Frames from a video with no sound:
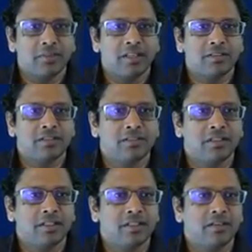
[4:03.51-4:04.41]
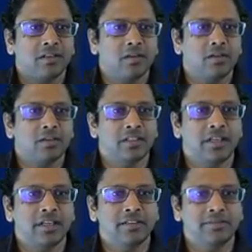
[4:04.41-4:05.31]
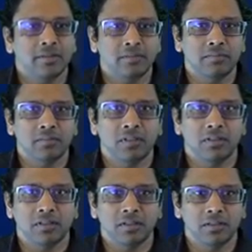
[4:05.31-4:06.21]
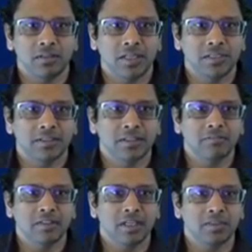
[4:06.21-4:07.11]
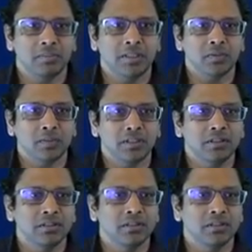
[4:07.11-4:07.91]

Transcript: we essentially load the data from /temp/password.